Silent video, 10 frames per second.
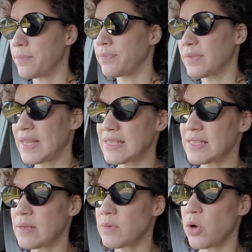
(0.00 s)
They
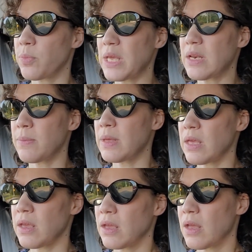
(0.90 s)
seemed OP to
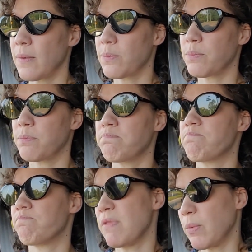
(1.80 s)
me.
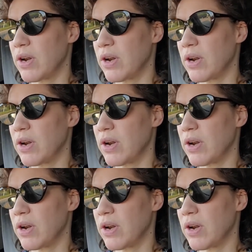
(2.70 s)
I